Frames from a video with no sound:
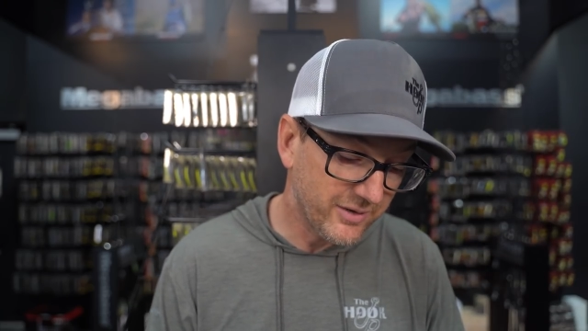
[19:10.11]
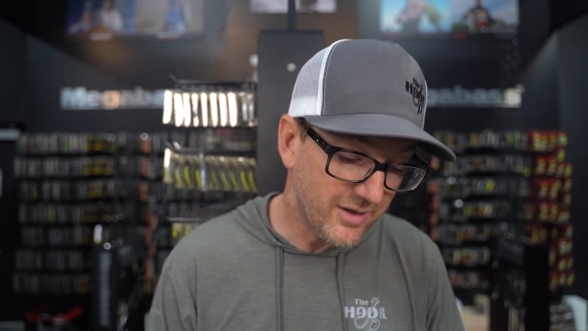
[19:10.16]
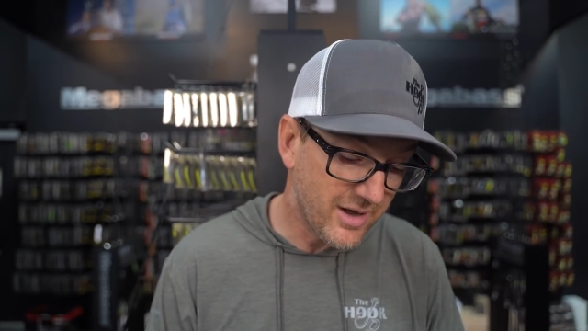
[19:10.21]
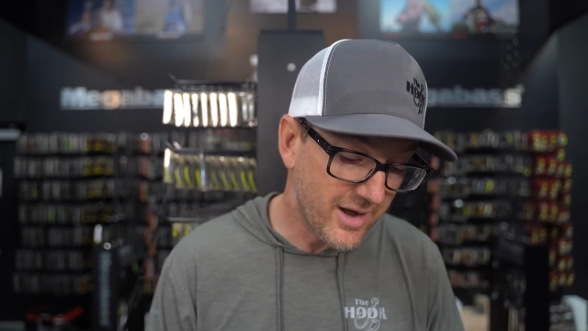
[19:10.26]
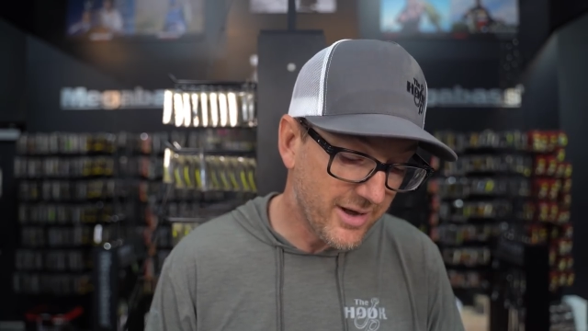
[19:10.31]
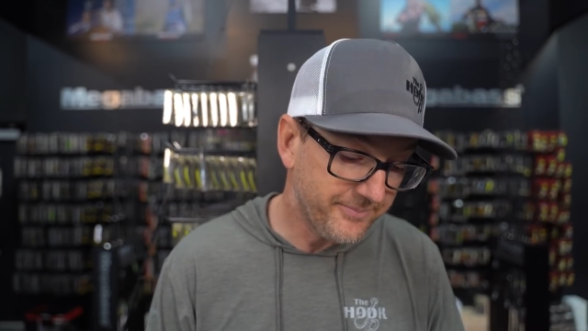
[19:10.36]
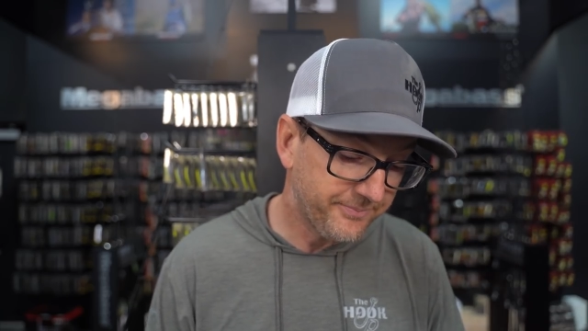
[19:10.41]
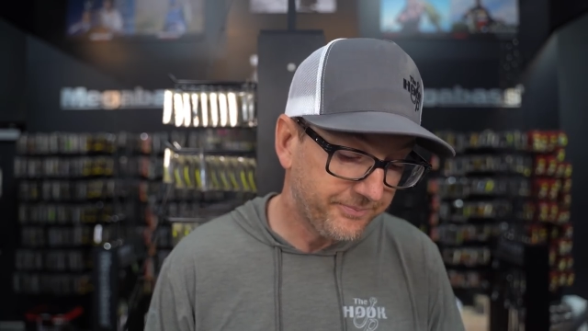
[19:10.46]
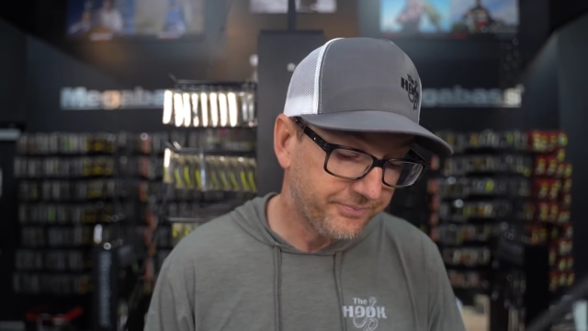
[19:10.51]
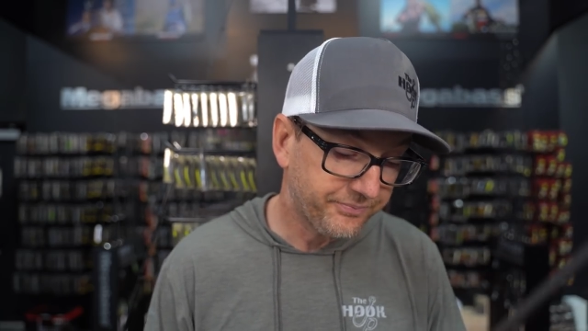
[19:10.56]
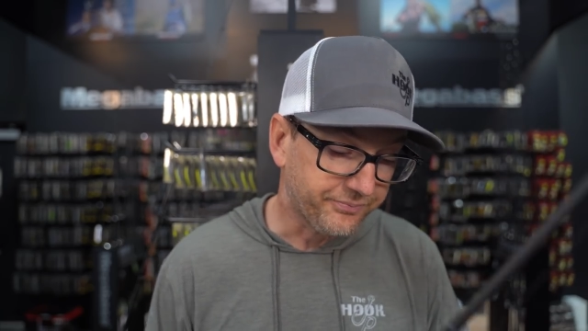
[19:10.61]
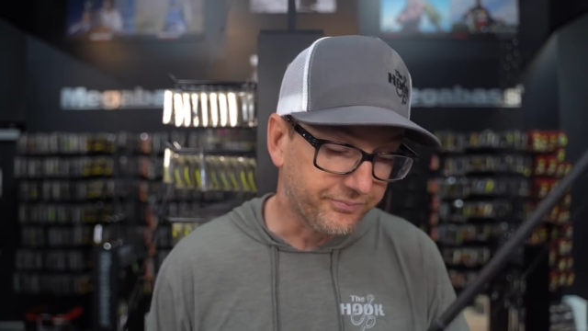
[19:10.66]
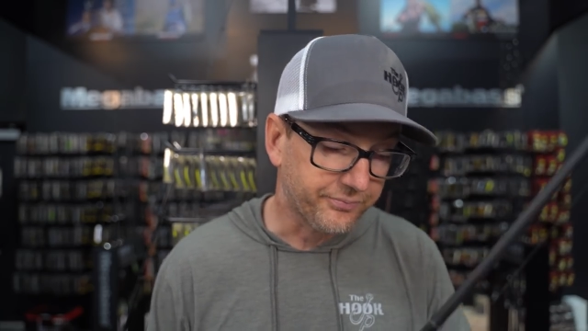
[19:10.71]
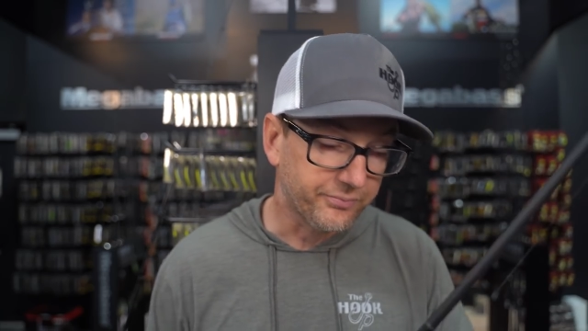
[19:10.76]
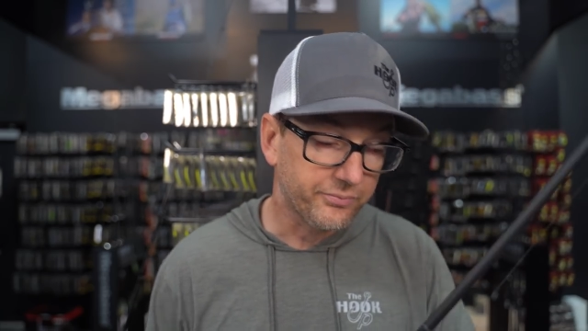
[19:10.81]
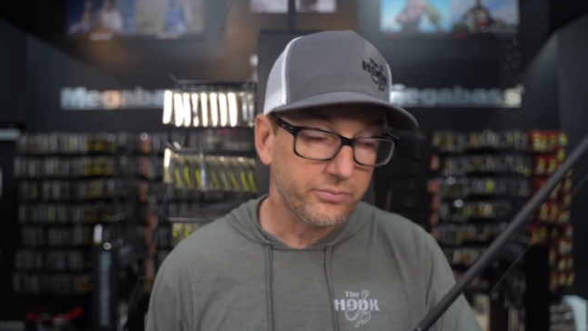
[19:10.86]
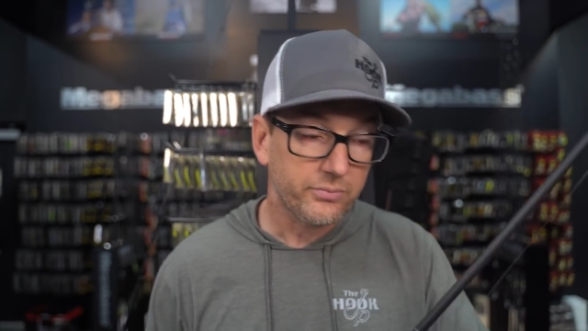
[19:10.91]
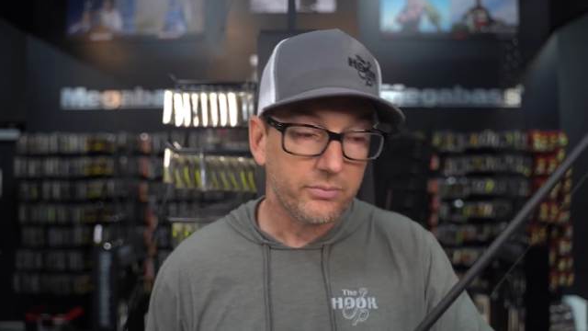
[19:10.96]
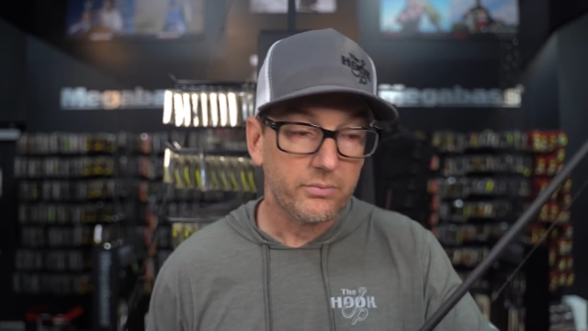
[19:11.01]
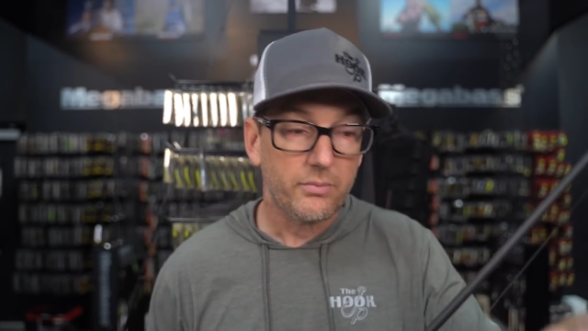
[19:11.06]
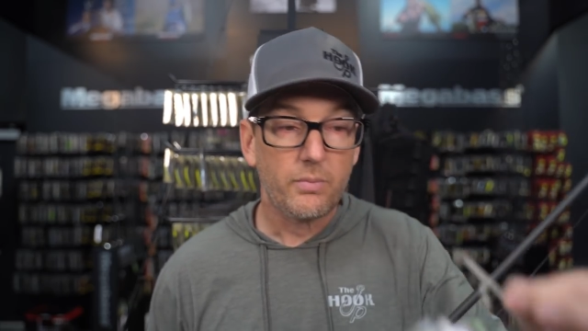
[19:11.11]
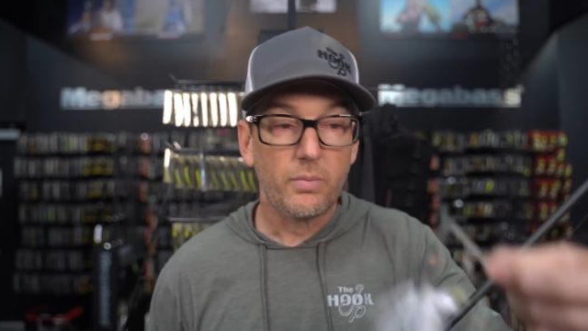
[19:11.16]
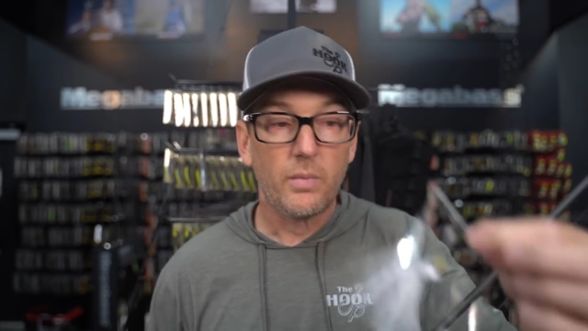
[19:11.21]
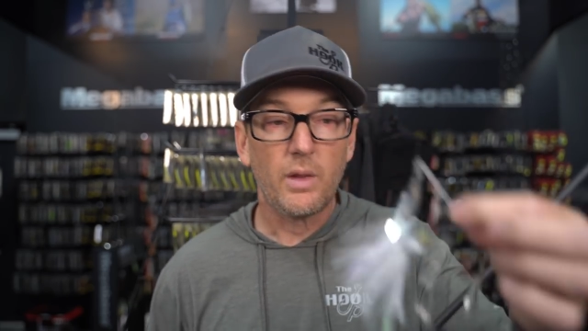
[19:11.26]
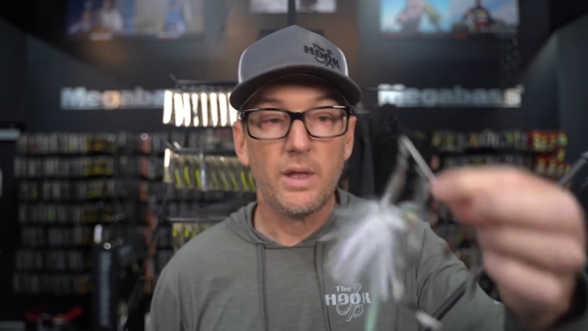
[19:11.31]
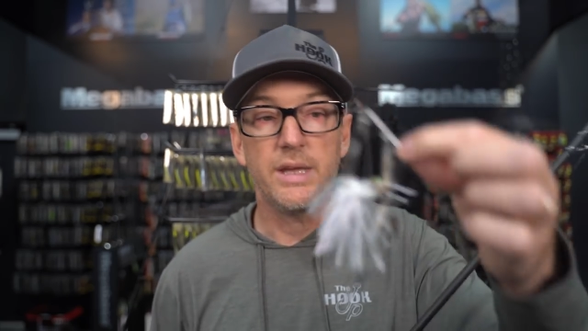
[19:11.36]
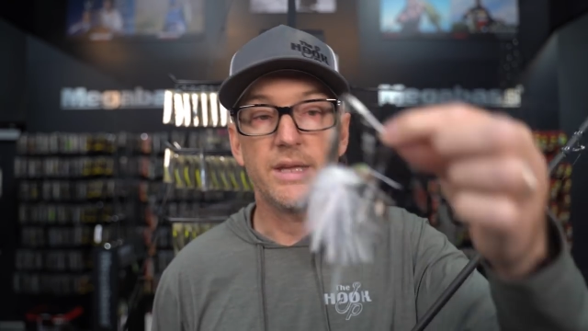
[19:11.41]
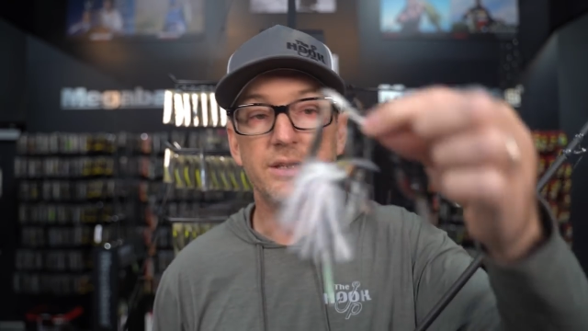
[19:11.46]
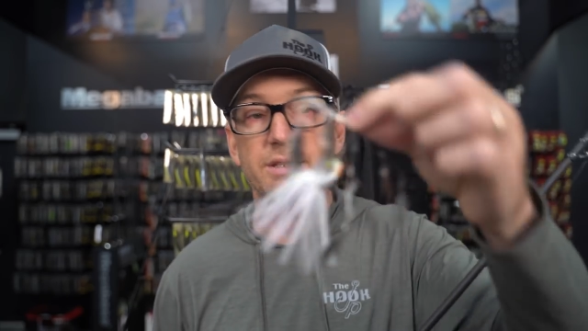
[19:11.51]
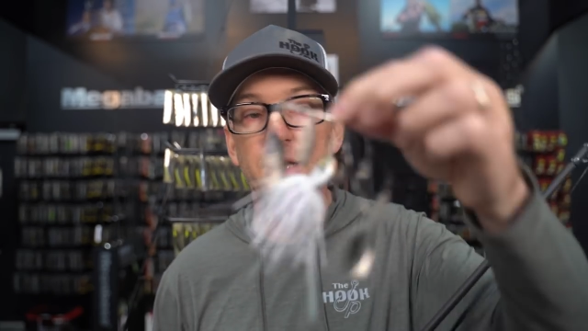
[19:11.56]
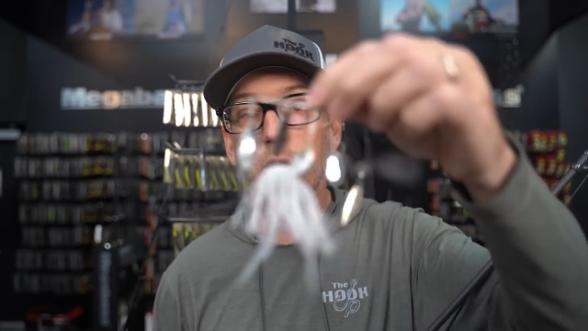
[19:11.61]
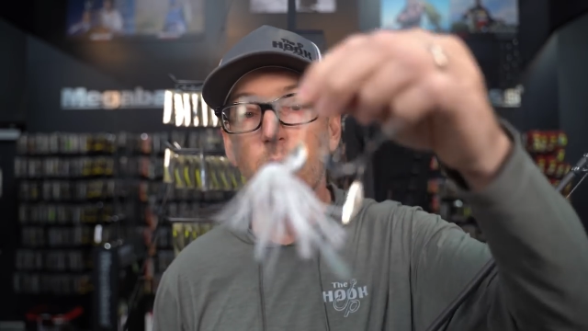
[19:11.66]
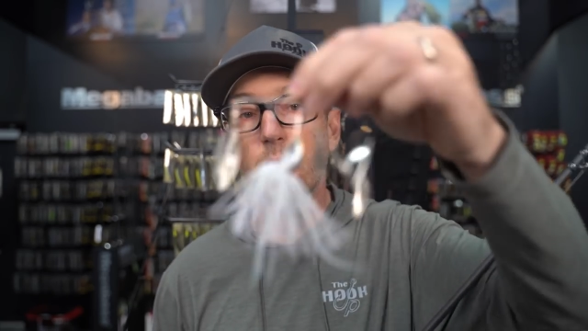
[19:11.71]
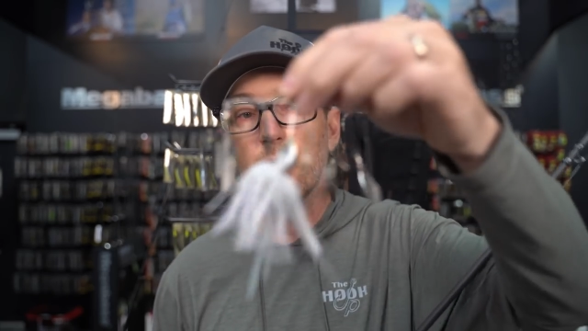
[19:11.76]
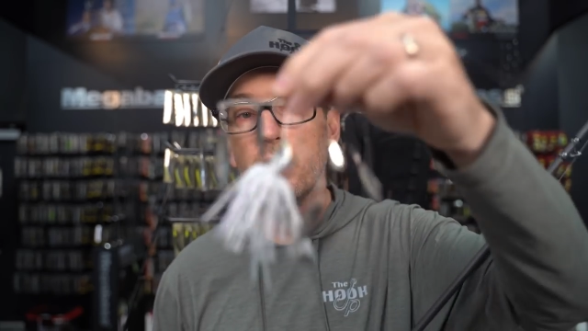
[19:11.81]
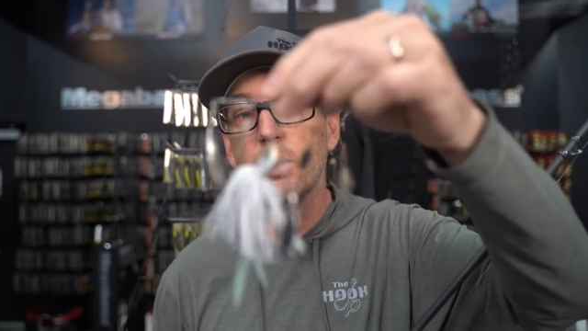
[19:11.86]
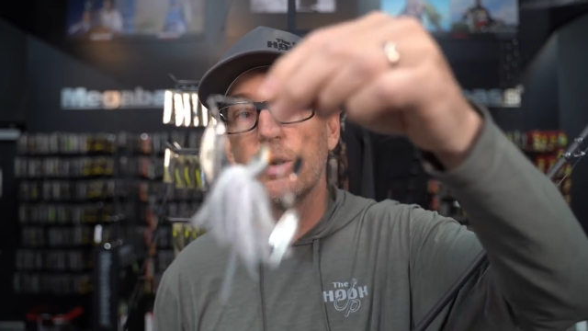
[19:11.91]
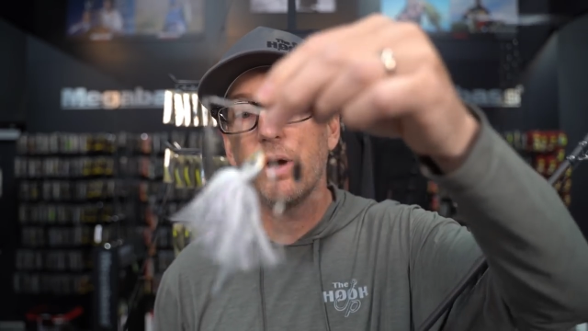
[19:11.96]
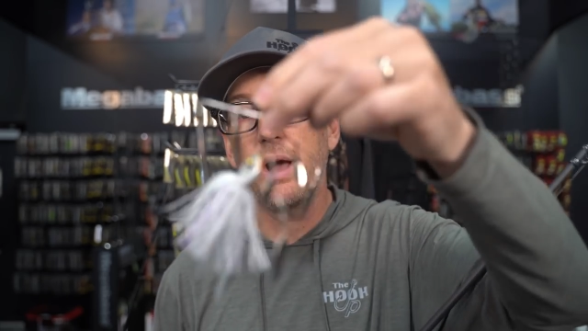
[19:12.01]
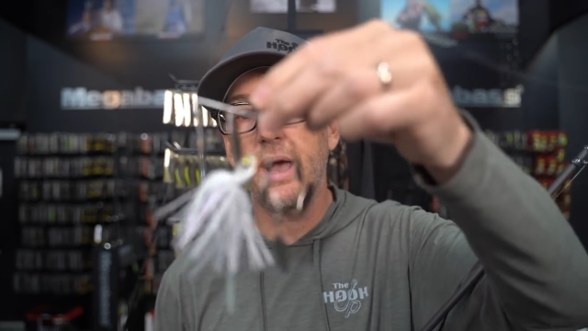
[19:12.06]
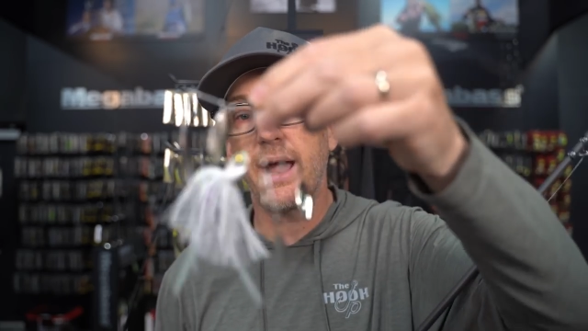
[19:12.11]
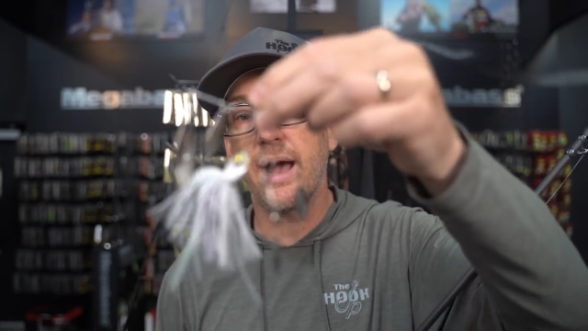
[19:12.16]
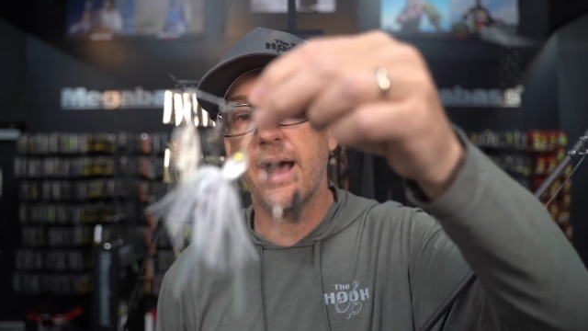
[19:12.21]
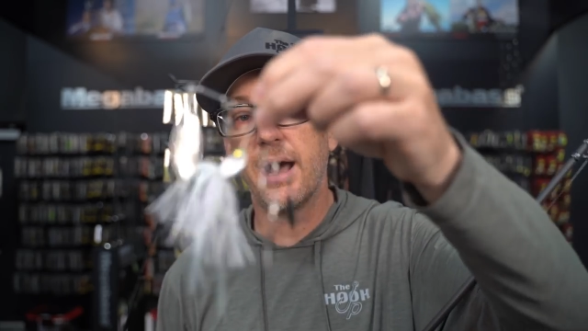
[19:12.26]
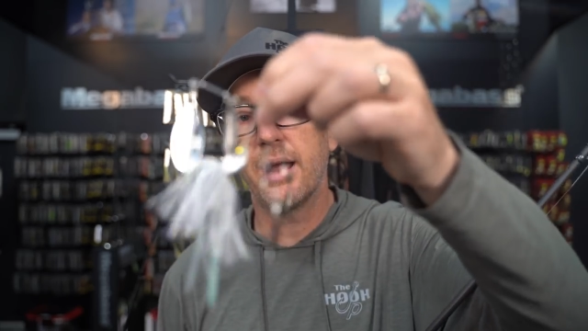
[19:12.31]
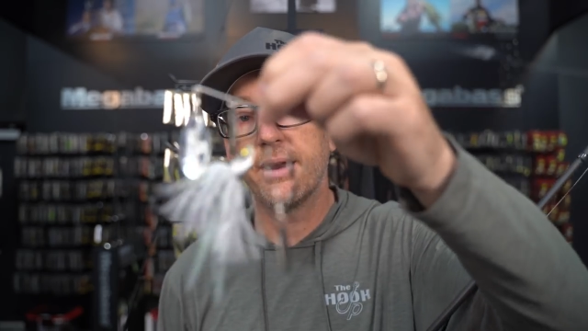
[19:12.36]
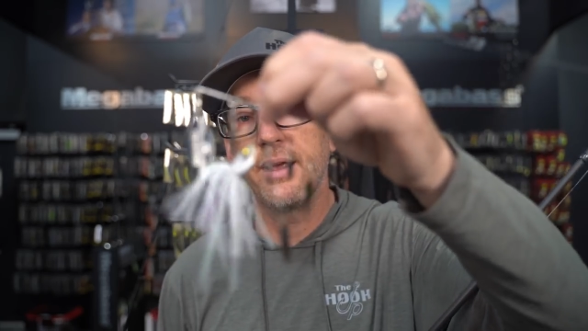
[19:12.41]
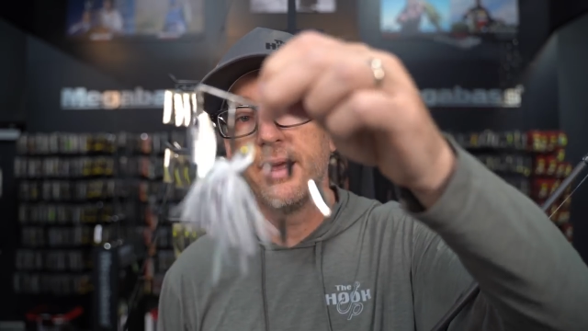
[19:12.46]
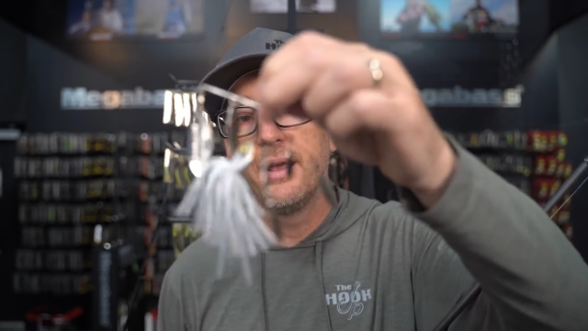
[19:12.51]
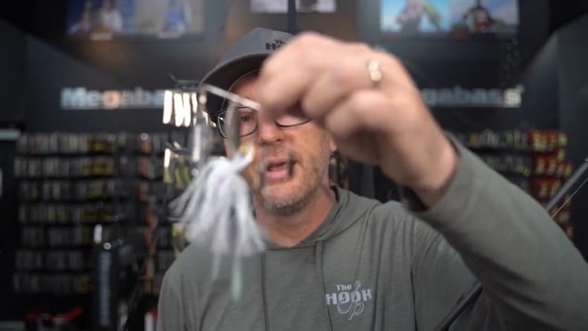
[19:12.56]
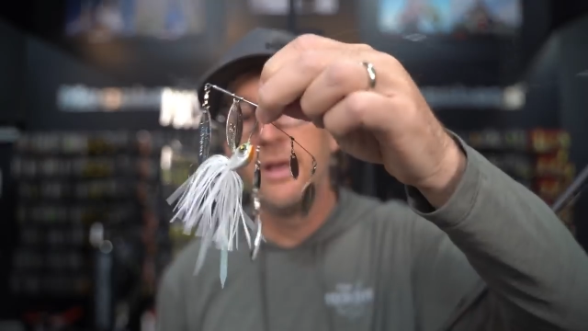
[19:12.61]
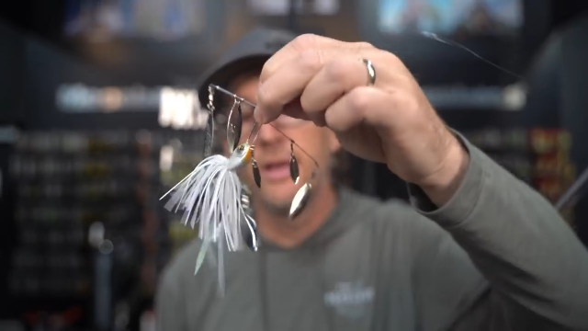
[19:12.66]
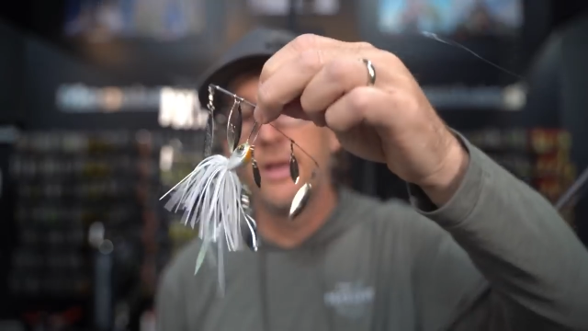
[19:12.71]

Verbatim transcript: lot, is I will add